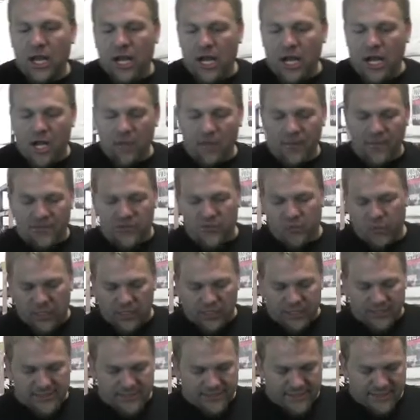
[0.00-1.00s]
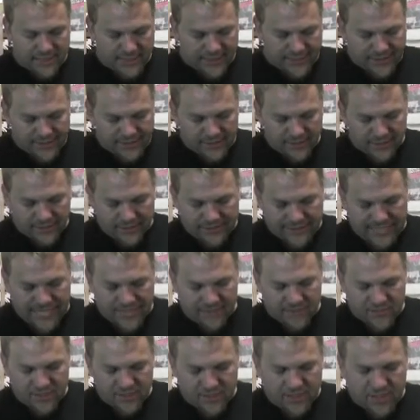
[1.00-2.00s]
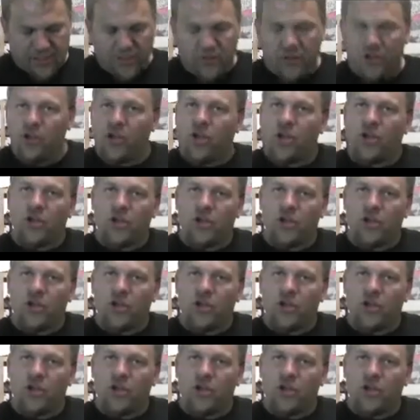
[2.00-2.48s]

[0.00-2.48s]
as well as it's got these little tabs on here.